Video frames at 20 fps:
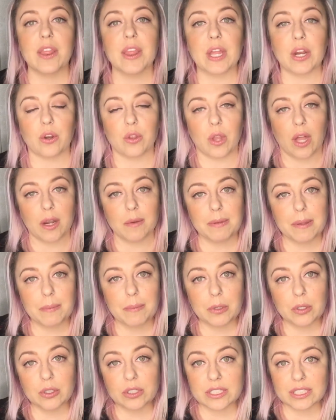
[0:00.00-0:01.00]
there are a lot of
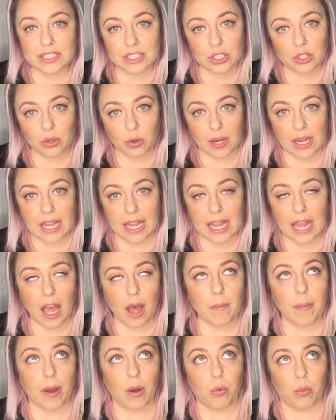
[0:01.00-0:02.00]
people who disagree
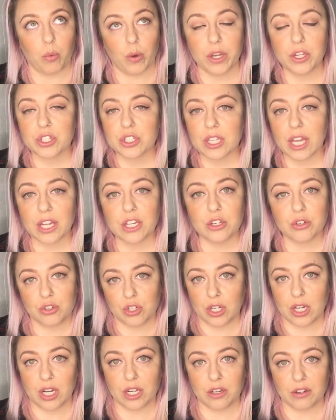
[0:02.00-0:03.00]
about which side you
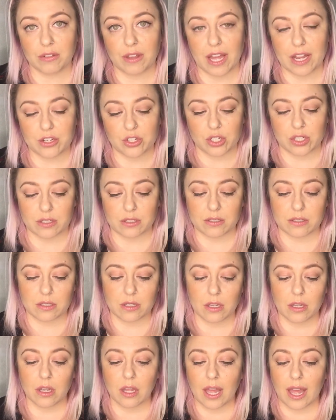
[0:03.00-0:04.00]
should cut your lashes.
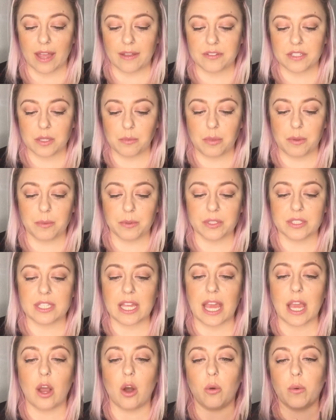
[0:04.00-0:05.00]
I've seen people
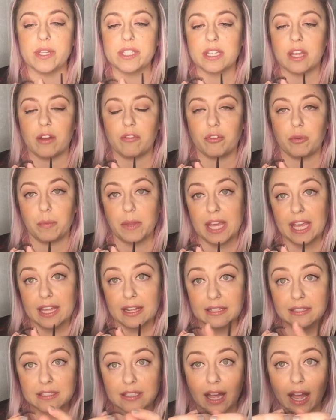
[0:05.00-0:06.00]
say always cut from the
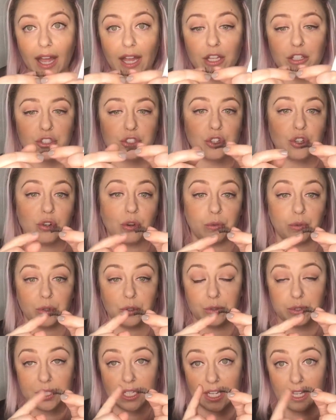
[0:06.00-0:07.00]
inside so you don't
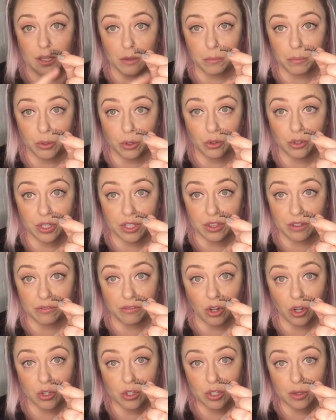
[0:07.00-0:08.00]
lose any of the bulk and the
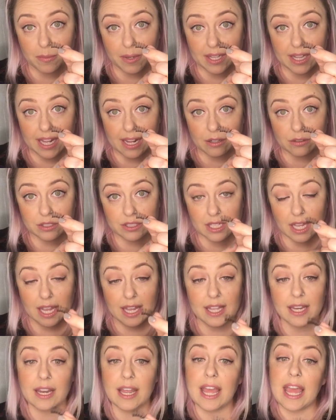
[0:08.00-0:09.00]
volume on the
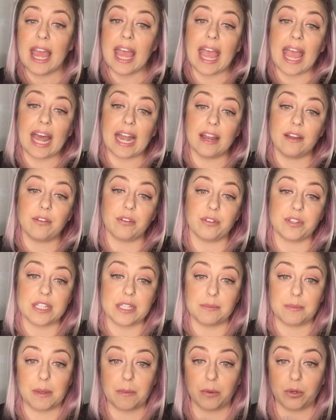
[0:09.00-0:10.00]
outside. And I've
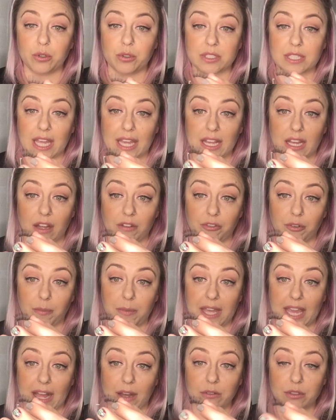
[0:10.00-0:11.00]
seen people who say cut from
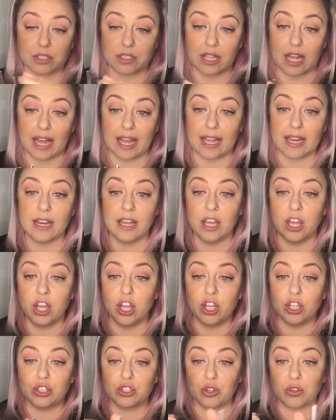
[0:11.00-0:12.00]
the outside
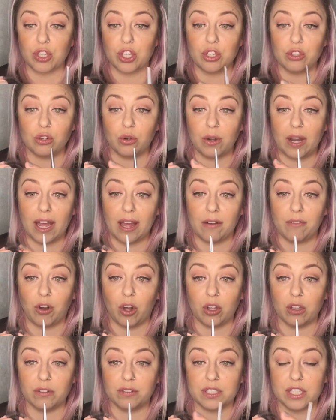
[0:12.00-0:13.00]
so that you don't have
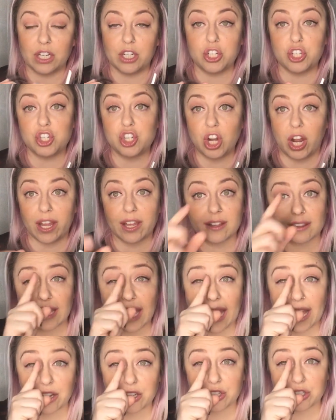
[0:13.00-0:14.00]
all of a sudden a giant
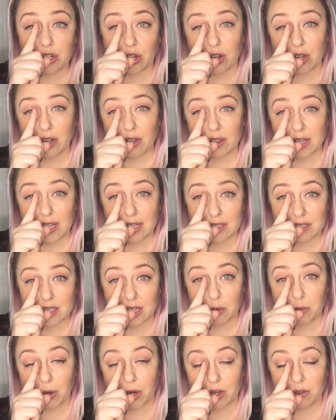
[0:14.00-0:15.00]
lash starting on the
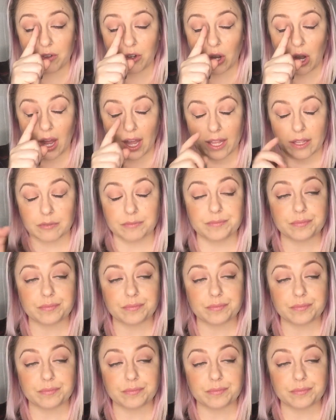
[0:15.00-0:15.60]
inside part of your eye.